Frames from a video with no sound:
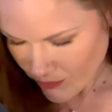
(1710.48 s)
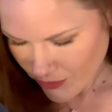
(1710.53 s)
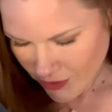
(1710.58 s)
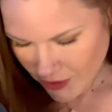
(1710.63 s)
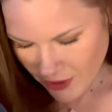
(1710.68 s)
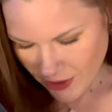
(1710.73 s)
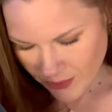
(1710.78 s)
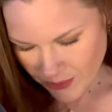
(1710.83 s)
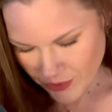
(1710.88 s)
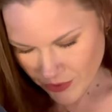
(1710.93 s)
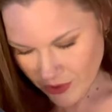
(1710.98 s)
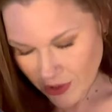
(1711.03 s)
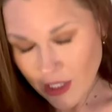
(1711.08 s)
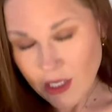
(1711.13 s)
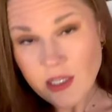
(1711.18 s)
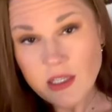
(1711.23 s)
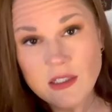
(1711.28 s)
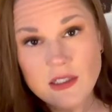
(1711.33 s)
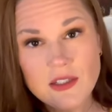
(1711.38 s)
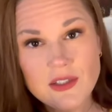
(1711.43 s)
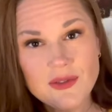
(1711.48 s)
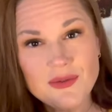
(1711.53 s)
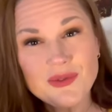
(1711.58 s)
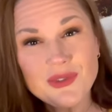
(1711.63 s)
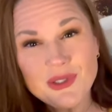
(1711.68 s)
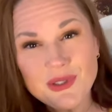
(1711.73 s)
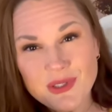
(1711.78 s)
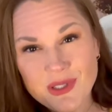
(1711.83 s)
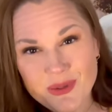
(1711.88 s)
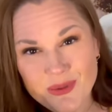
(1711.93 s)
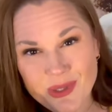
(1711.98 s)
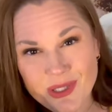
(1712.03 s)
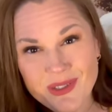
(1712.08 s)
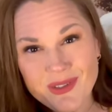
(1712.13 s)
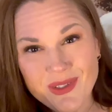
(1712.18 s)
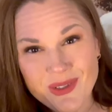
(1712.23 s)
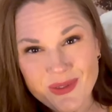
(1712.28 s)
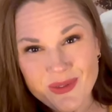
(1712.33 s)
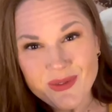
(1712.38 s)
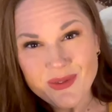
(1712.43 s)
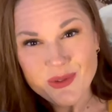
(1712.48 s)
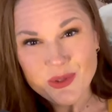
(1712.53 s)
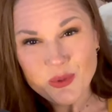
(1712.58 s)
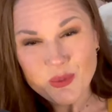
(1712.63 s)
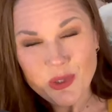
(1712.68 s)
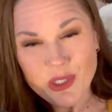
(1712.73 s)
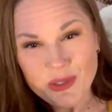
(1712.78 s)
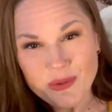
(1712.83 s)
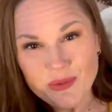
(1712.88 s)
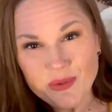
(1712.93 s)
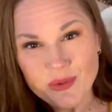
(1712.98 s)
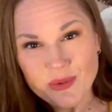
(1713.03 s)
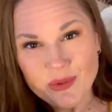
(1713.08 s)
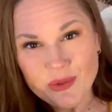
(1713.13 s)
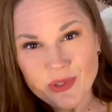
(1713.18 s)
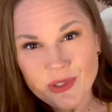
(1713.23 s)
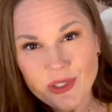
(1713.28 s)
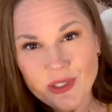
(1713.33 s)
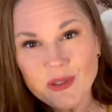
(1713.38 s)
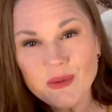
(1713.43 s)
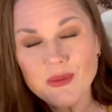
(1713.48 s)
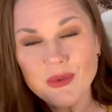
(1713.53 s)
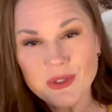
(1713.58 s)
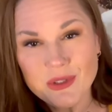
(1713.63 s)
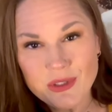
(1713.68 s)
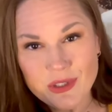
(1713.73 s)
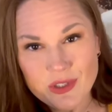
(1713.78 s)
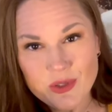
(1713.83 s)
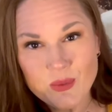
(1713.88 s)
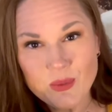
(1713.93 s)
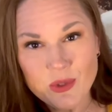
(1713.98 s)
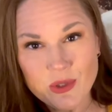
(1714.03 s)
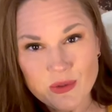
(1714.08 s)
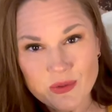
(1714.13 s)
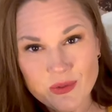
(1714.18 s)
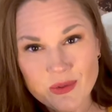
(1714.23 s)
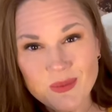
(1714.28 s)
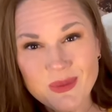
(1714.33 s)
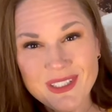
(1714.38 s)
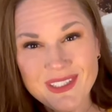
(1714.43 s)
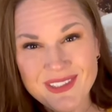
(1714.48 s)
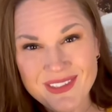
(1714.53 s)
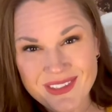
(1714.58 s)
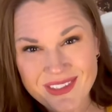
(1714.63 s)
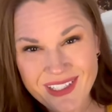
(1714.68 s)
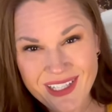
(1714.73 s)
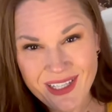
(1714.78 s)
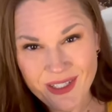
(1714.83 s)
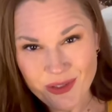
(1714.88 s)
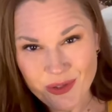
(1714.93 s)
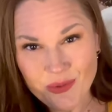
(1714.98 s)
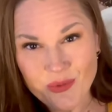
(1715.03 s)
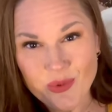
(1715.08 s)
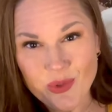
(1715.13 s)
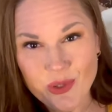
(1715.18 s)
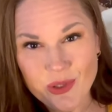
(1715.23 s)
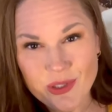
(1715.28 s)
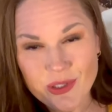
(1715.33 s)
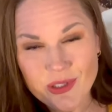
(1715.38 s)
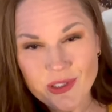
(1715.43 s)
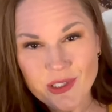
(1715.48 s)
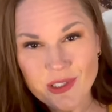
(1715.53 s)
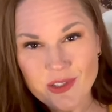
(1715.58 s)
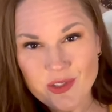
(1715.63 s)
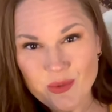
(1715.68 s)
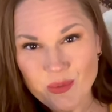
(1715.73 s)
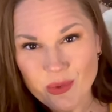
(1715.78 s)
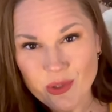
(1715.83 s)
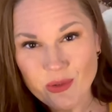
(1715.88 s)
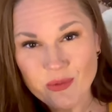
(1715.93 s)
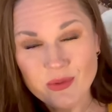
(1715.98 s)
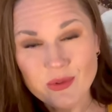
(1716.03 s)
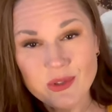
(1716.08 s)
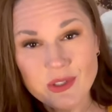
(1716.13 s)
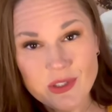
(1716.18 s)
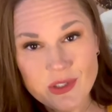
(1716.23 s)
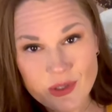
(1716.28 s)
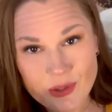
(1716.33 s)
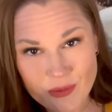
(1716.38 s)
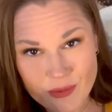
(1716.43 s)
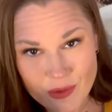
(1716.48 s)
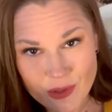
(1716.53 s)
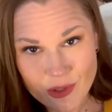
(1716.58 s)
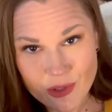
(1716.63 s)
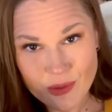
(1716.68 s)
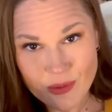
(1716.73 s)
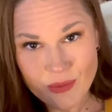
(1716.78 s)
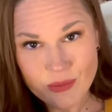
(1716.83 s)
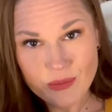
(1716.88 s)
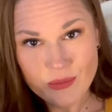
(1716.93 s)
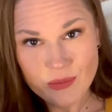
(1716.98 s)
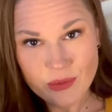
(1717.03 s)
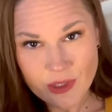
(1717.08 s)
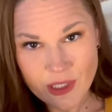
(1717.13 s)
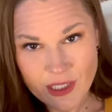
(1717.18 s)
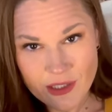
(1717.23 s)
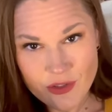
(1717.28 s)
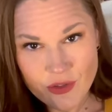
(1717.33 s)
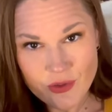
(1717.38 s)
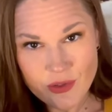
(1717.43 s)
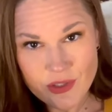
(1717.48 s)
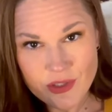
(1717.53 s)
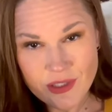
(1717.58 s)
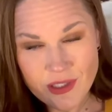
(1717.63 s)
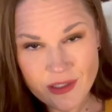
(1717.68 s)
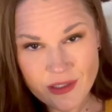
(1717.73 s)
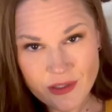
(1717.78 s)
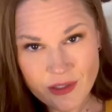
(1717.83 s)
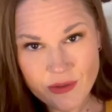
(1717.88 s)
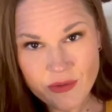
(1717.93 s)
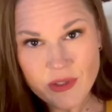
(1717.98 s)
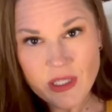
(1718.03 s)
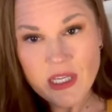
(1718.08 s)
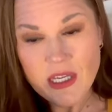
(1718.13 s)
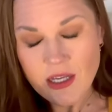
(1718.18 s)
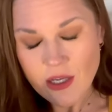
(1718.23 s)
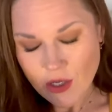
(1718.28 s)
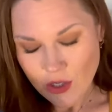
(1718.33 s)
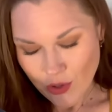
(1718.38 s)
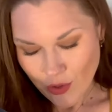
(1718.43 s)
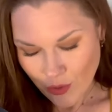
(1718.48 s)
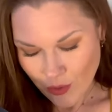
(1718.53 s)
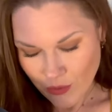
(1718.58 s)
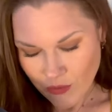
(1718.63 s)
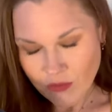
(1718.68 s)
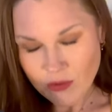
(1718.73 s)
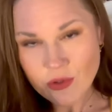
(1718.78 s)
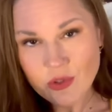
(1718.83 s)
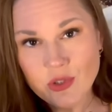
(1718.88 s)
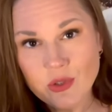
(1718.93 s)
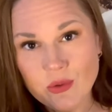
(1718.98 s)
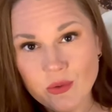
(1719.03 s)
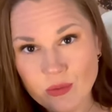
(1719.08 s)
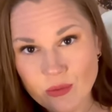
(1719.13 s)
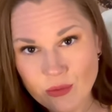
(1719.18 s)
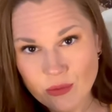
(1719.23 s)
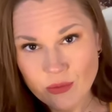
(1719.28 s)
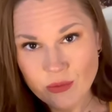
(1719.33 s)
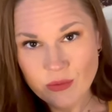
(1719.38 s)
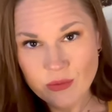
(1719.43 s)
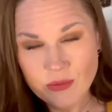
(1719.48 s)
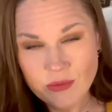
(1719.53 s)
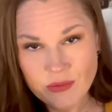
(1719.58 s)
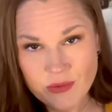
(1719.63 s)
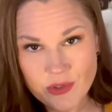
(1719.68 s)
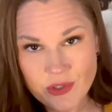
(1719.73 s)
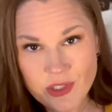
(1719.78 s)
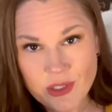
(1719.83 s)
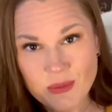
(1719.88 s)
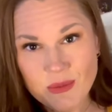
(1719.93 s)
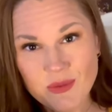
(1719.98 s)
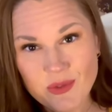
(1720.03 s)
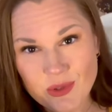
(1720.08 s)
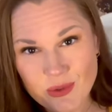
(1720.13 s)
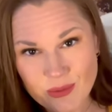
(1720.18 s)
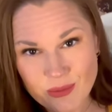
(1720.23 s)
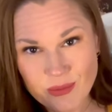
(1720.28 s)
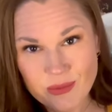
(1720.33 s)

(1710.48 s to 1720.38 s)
Absolutely. Doesn't feel that way, I know. It feels painful. But it is beautiful because it's active work, and it's beautiful, and it's overdue. Can't stress that enough. Overdue for some of you.